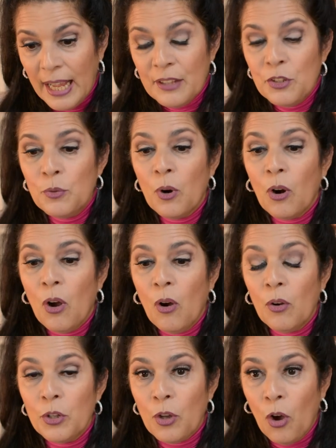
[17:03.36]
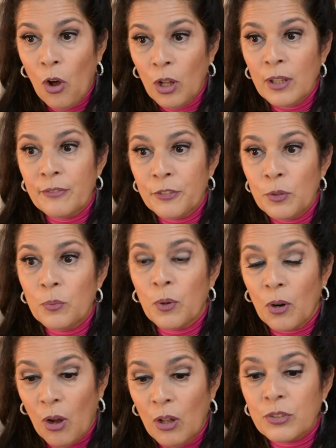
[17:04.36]
And you were, all of you
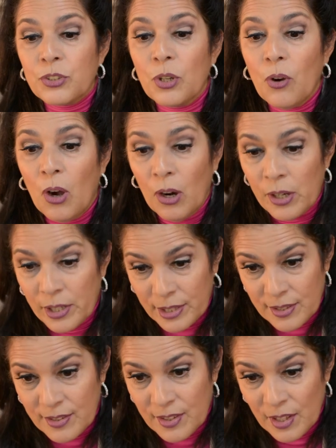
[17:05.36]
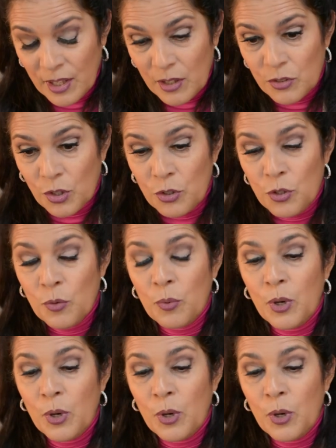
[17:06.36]
were also artists. So you